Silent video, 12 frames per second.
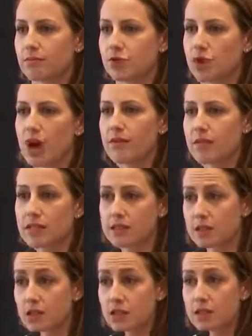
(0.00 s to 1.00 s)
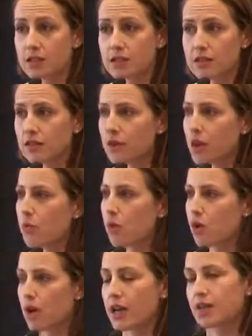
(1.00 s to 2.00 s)
drive decisions around
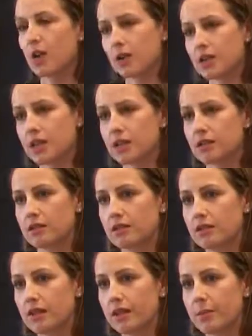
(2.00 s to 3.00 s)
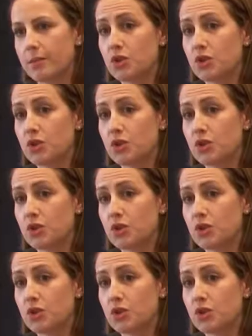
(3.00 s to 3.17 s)
what kind of content um,